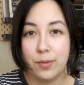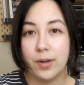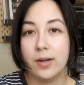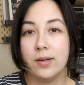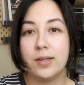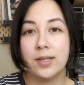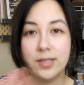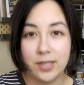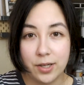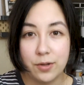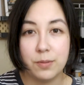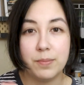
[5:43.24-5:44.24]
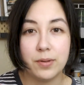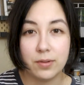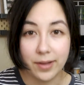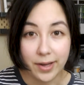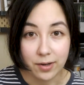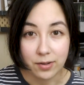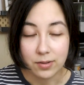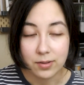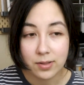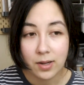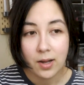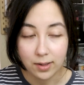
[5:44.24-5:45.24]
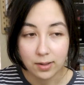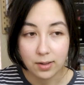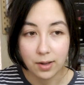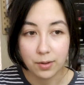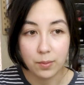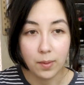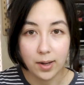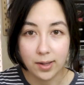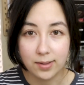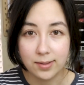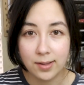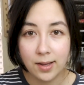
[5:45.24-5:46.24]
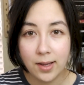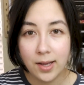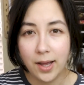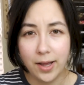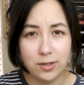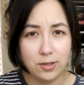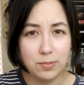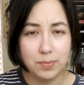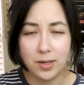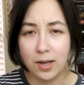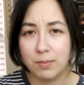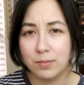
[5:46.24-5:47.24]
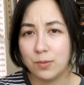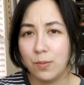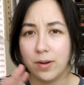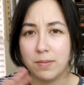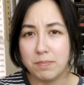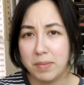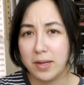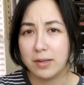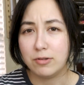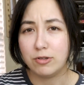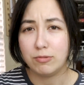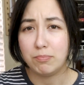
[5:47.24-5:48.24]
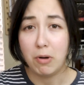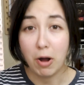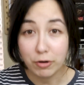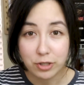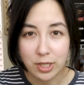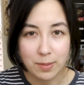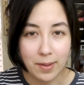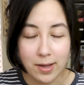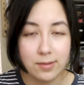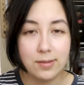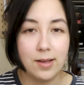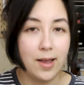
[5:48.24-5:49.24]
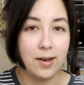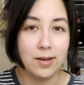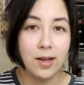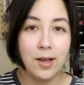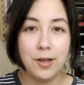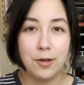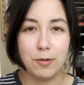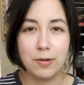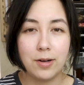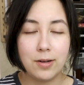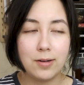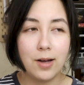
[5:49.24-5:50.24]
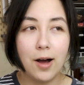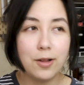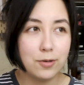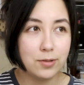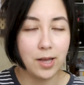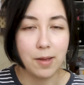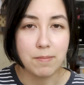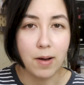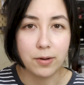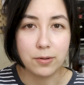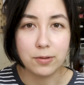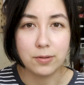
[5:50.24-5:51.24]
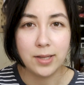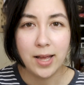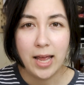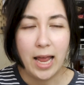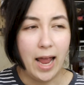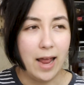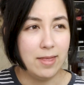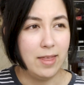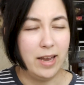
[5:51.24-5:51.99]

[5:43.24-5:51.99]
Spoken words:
can continue to build layers. Otherwise, it just becomes one big splotchy mess and your colors get muddled and